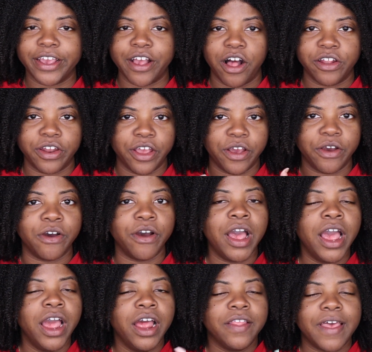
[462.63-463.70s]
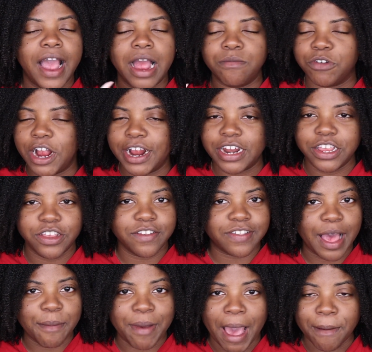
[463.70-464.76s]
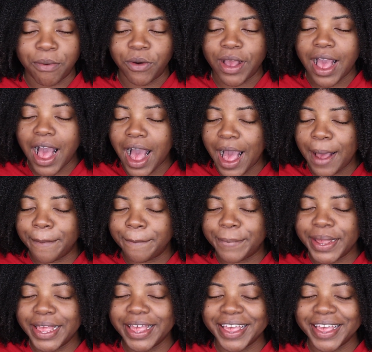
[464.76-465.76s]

Y'all know that I'm trying to use that bad boy up.